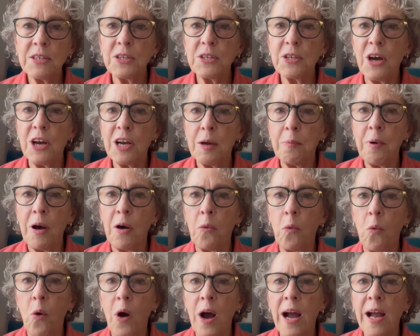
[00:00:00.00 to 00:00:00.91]
to talk about
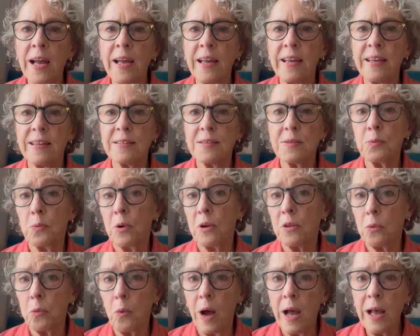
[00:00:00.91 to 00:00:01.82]
why it's
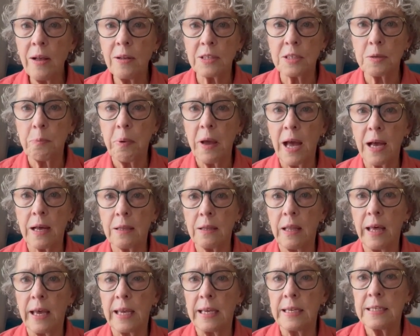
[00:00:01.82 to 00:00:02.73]
worthwhile to pack
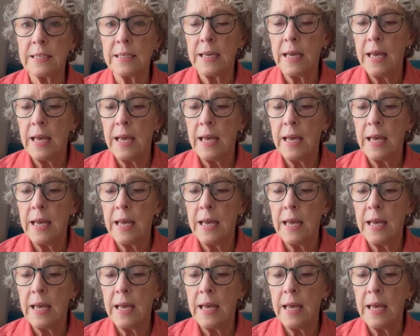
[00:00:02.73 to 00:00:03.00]
light.